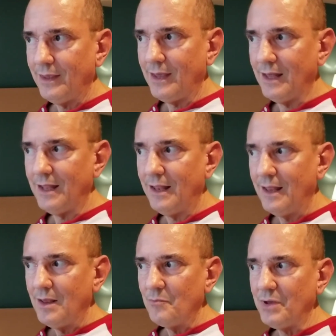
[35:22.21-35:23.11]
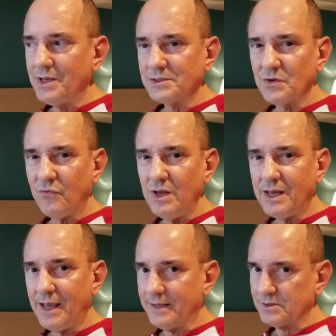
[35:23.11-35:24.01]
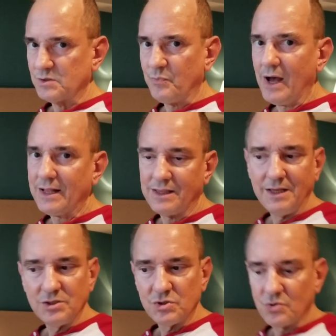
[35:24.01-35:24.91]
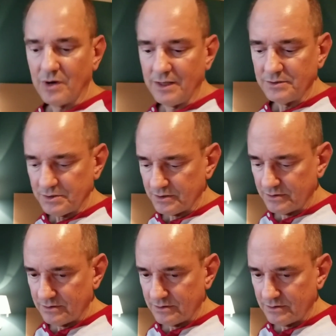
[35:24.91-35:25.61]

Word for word: And because if we can't spot these trends,